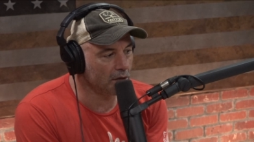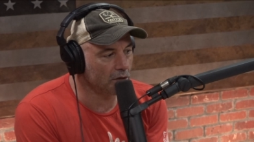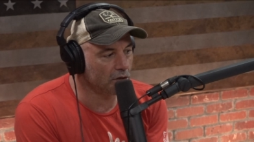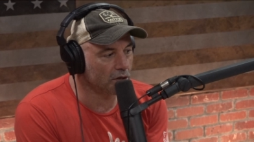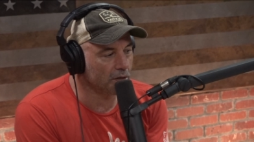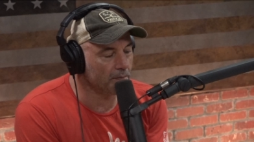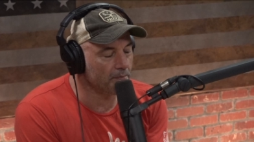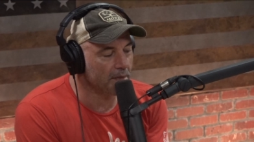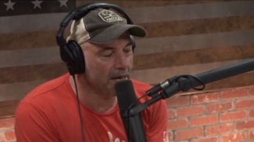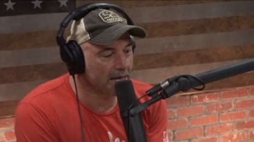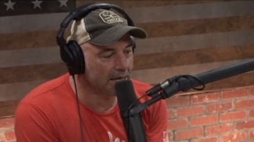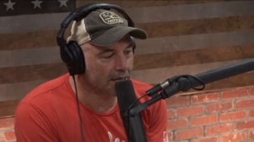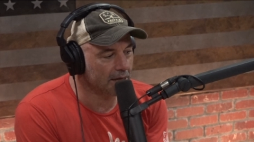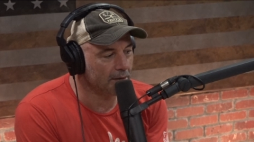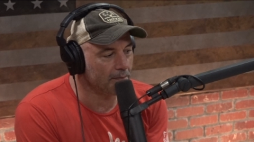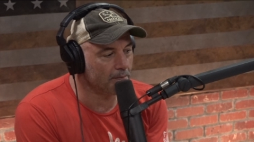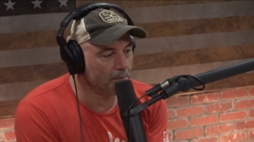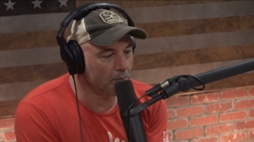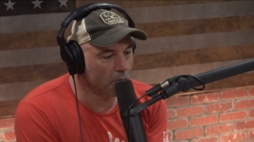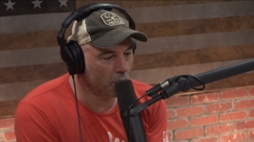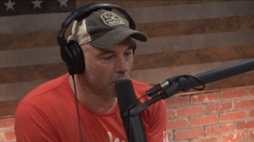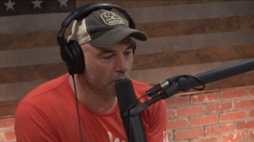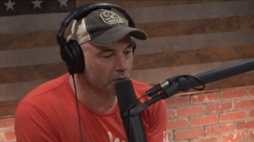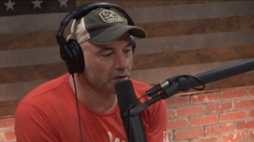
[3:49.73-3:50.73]
to make it
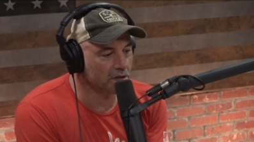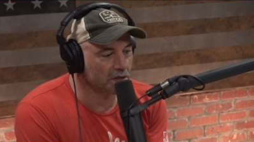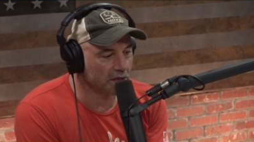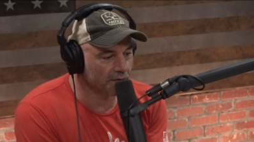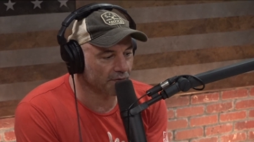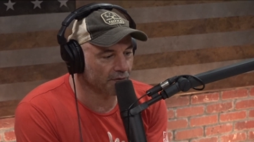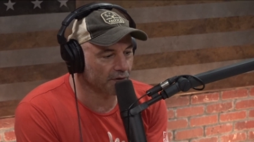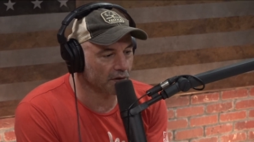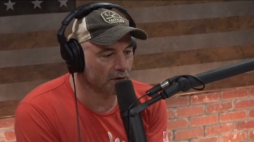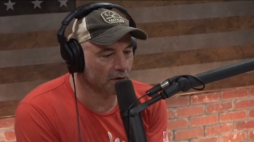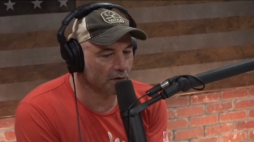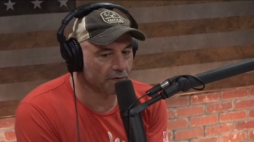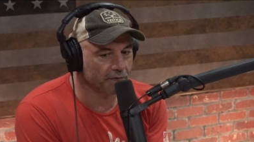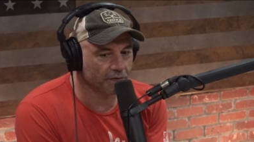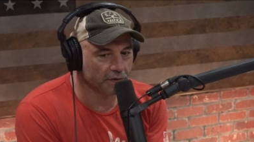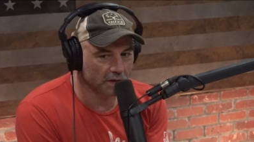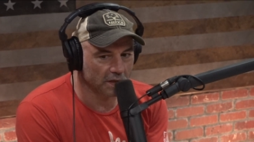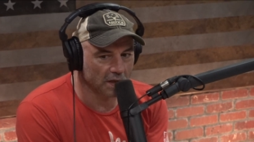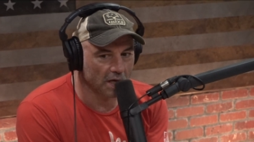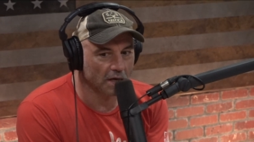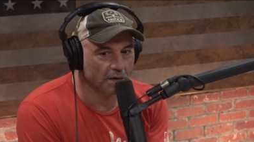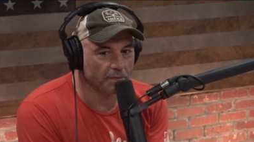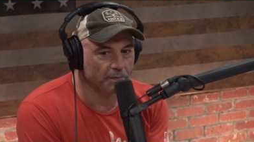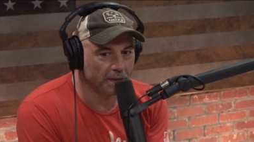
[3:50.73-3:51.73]
more difficult for
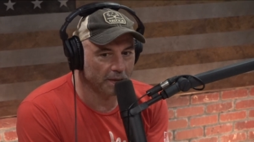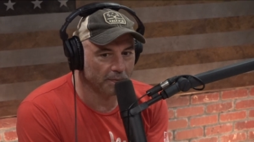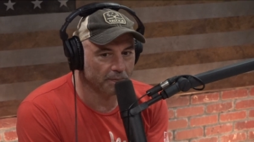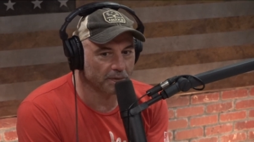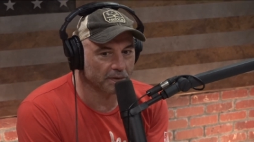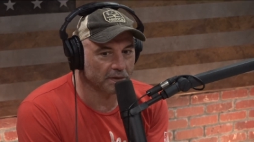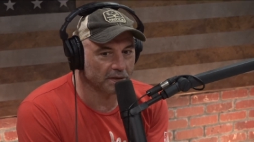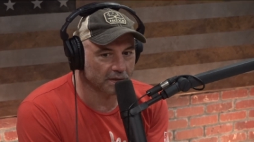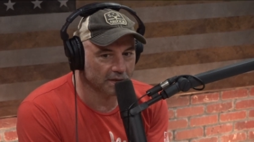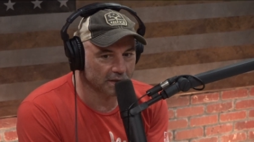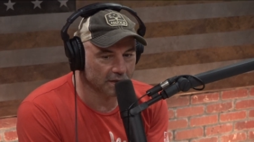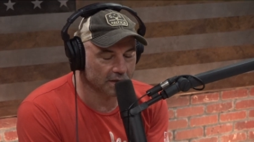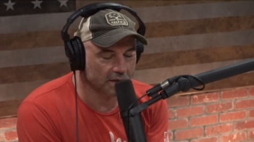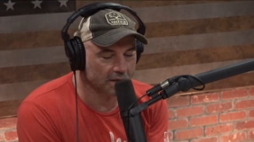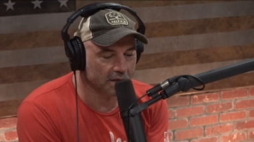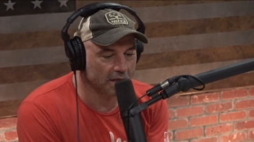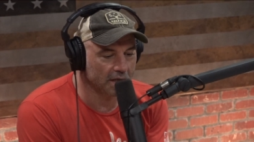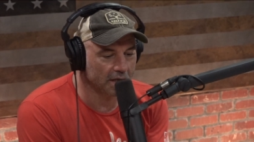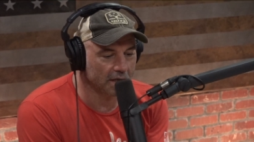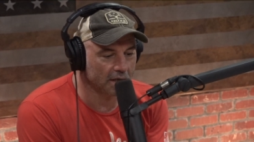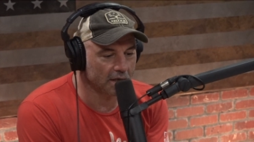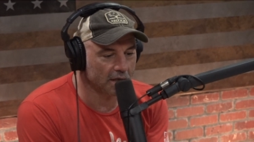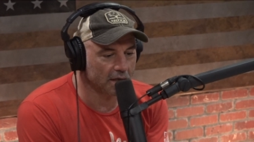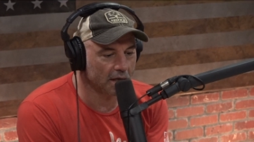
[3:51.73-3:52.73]
young people to
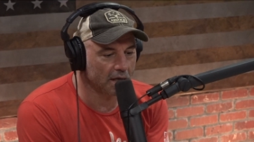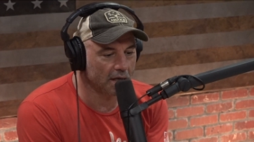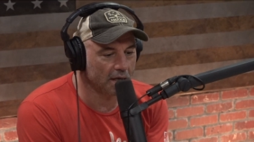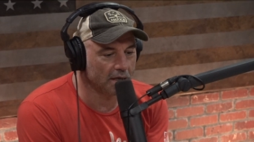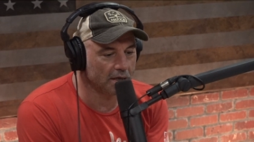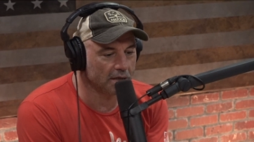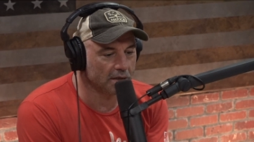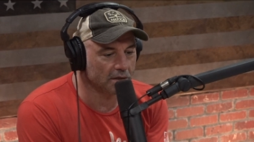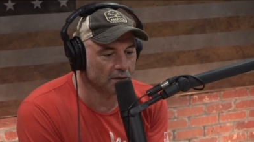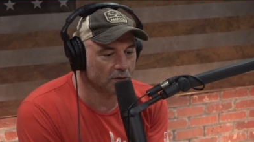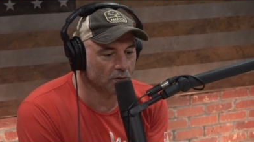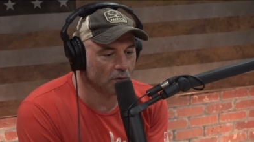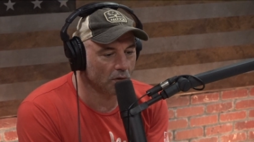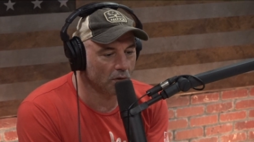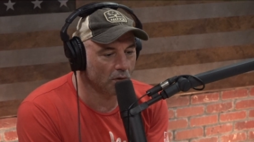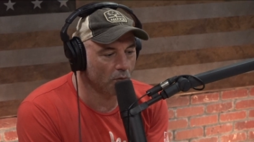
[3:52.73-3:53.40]
succeed is